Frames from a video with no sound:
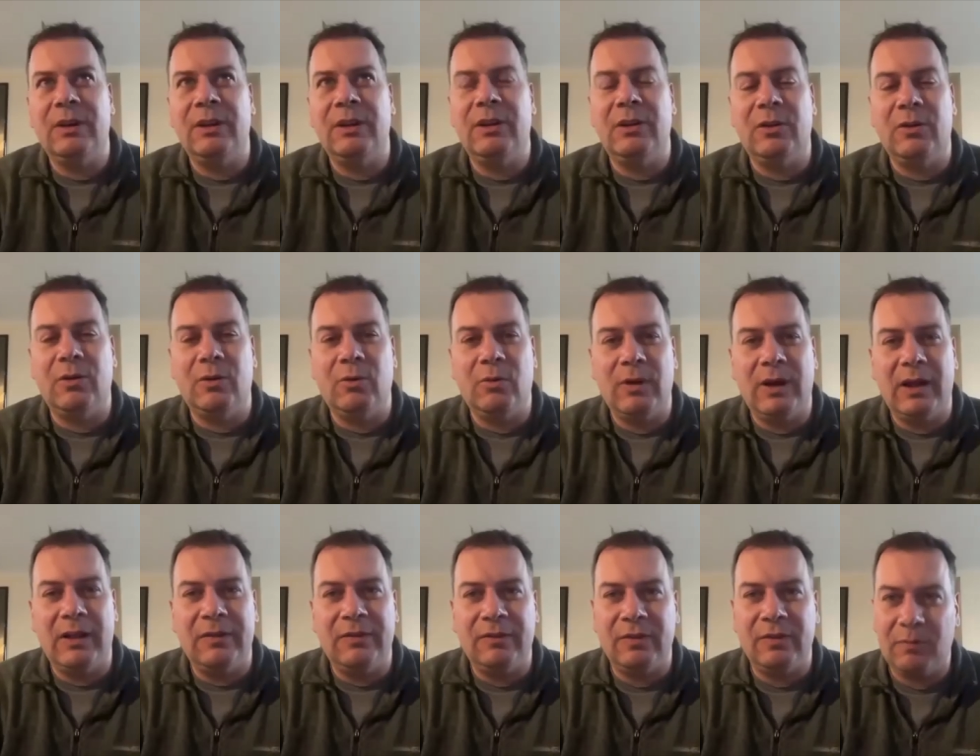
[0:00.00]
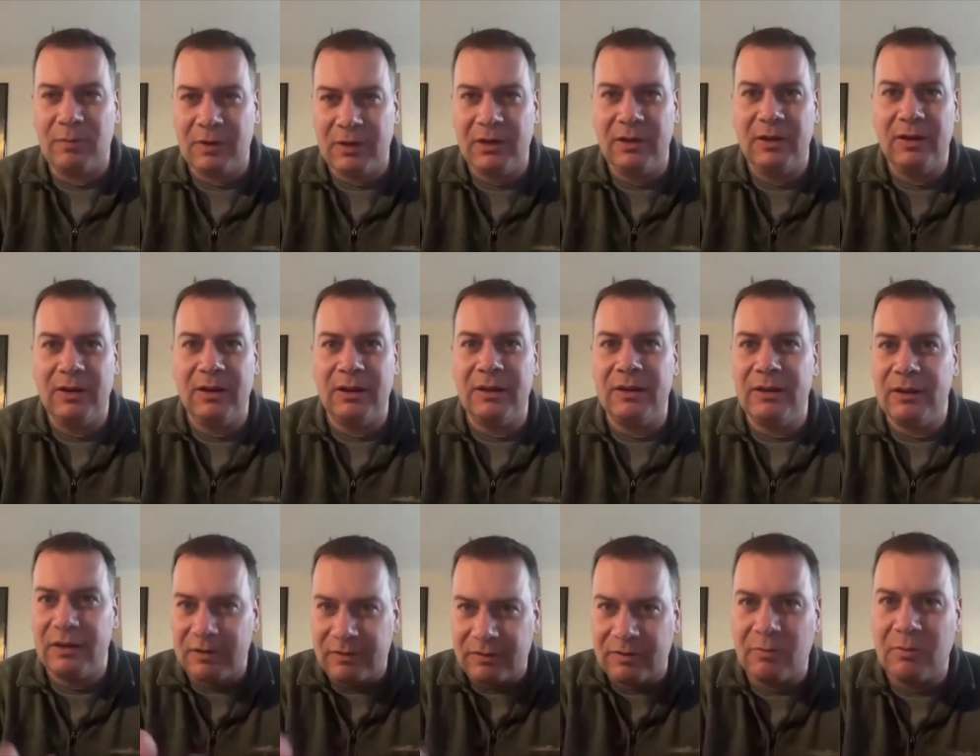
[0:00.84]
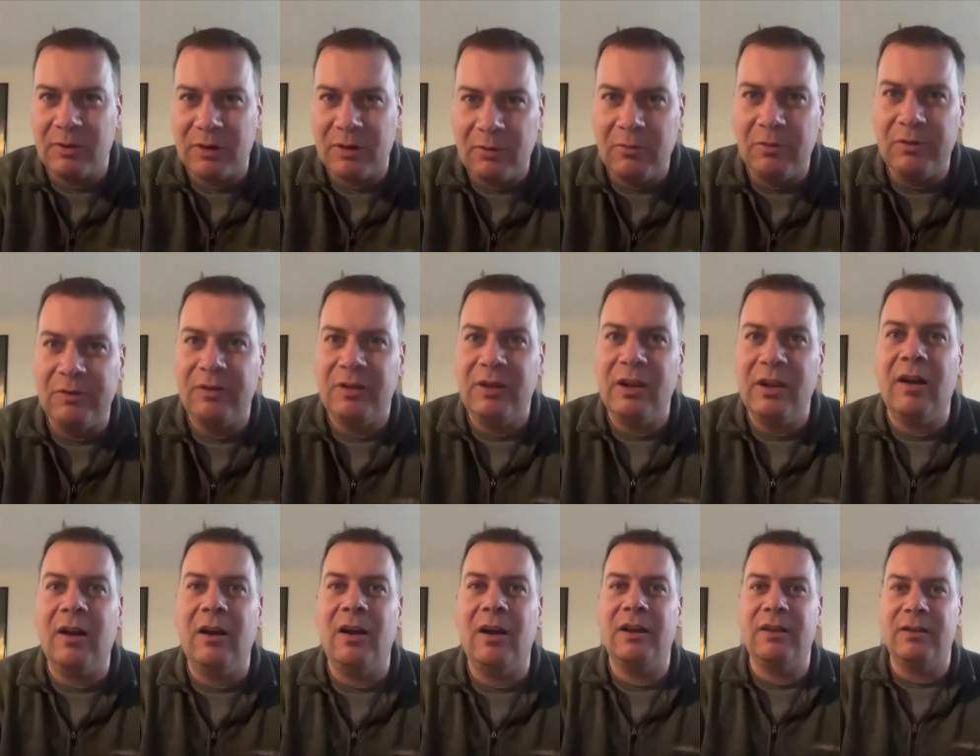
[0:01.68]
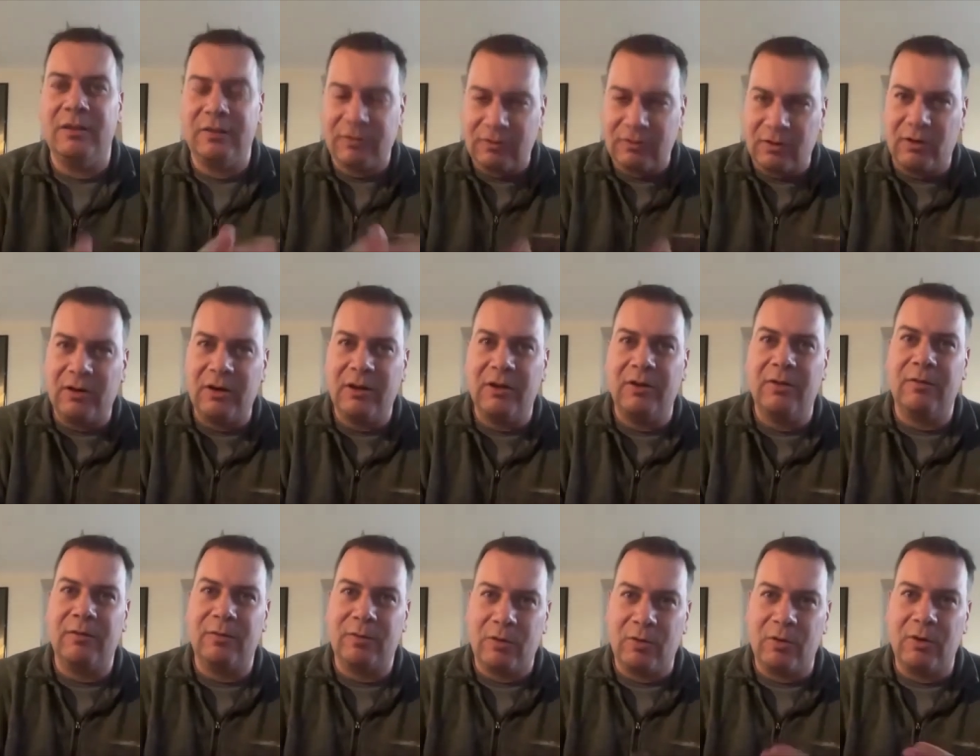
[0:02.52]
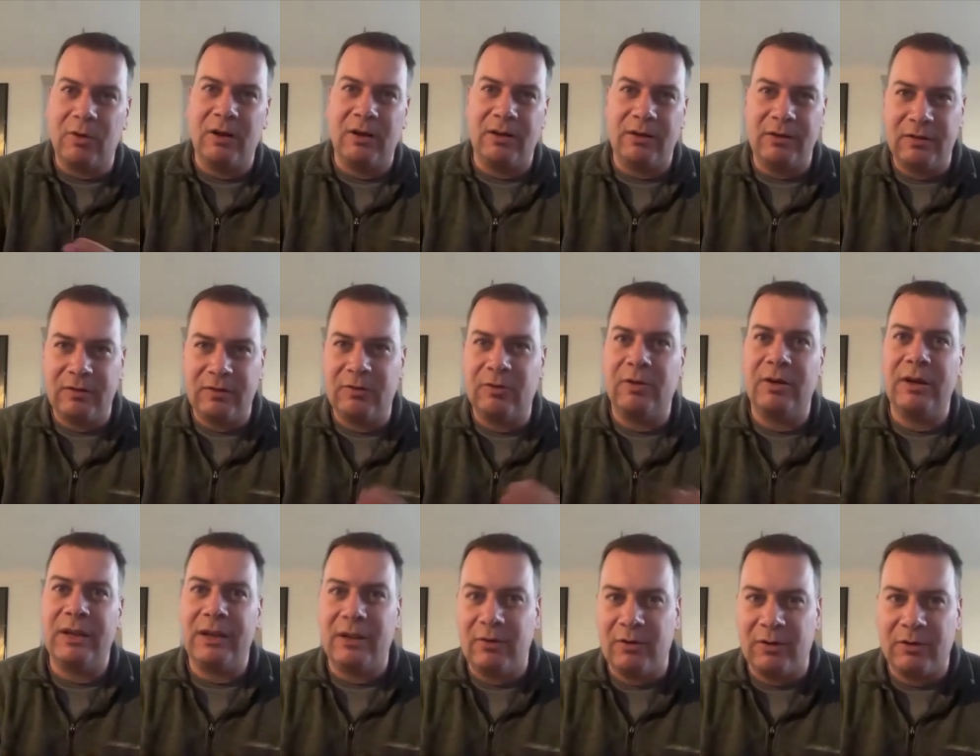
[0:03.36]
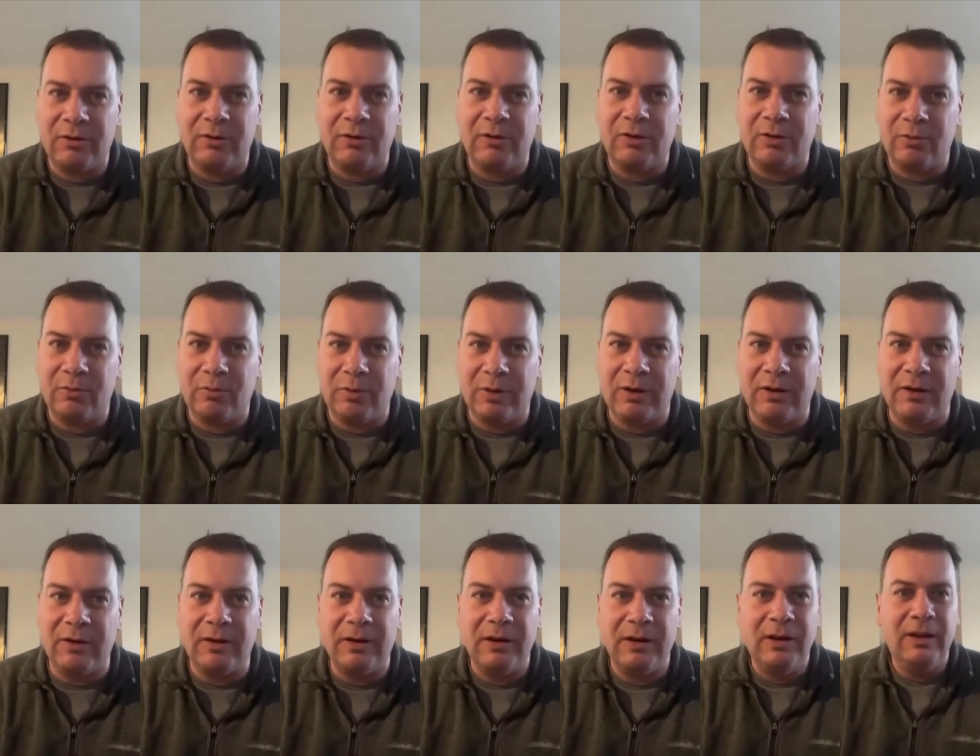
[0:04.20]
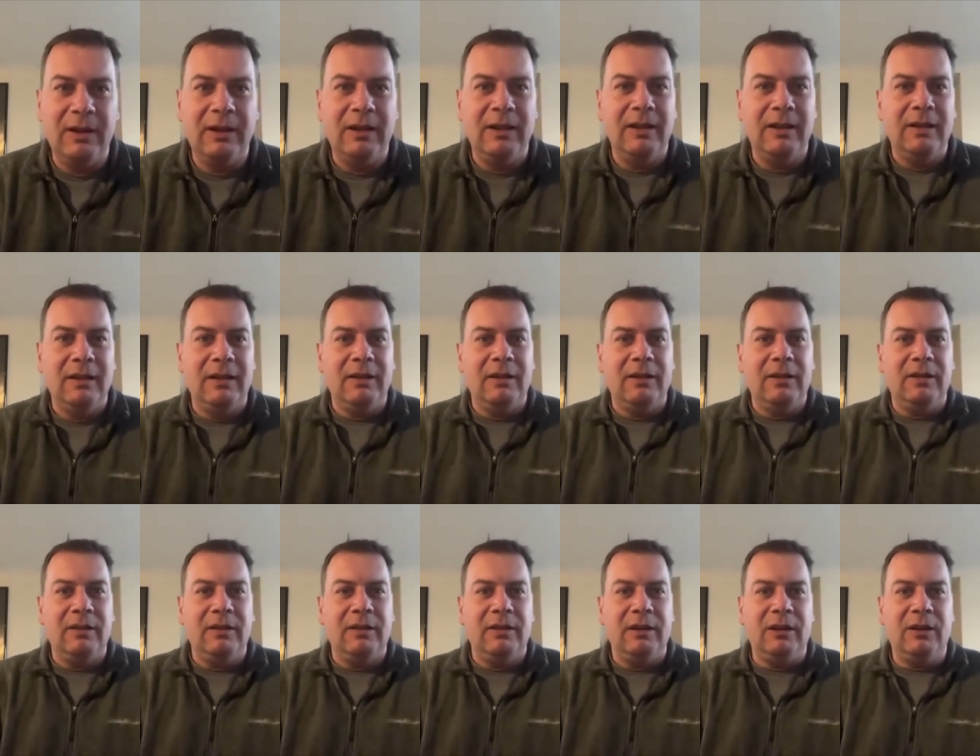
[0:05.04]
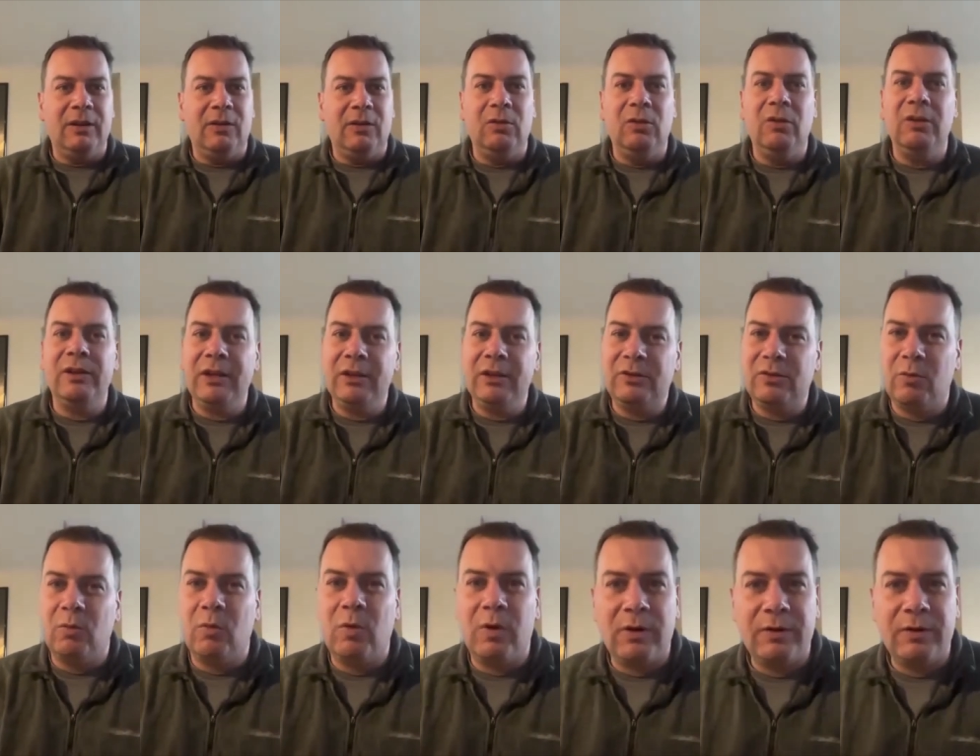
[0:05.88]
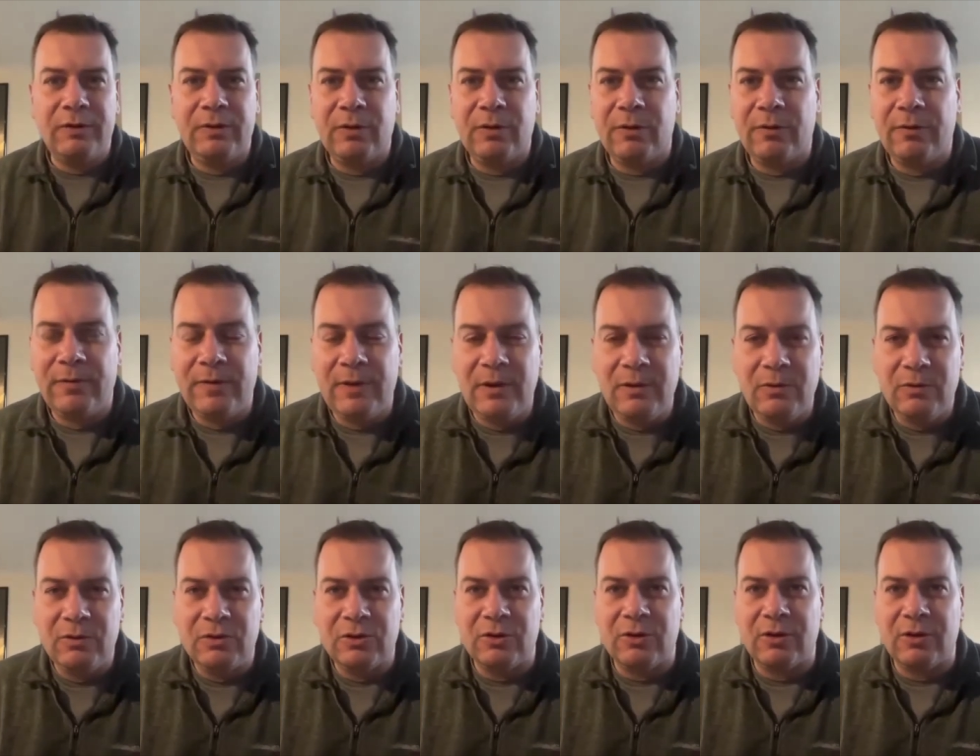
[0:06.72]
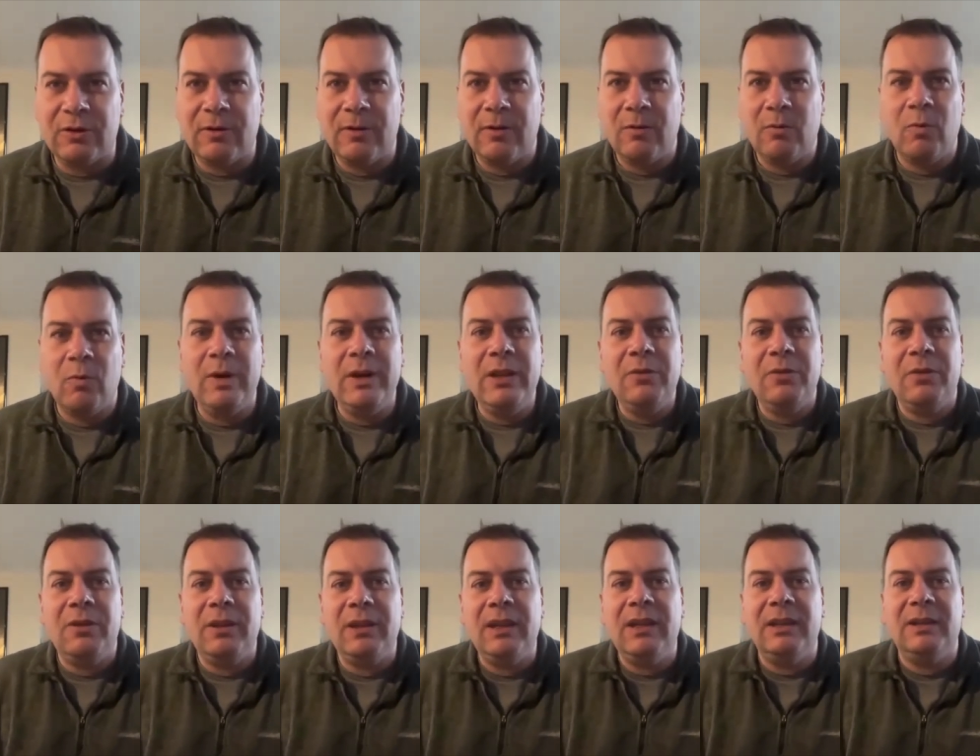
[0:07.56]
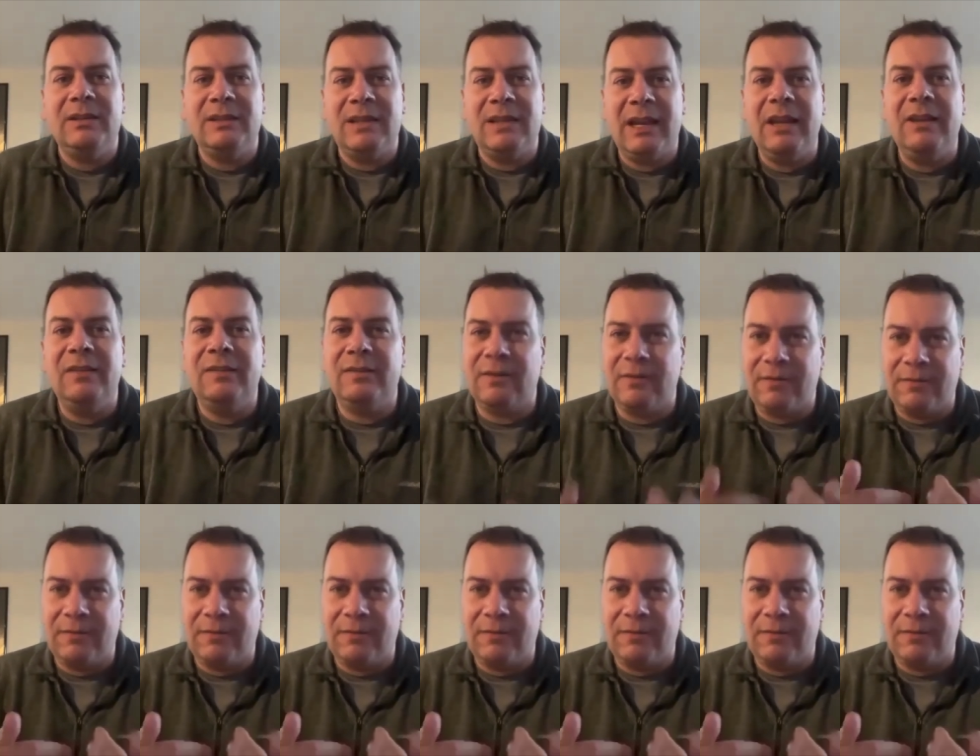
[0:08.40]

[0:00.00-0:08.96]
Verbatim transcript: you know as somebody uh, as somebody who is young at the start out of uh, starting out on her career you know, looking towards your future, what do you think it takes to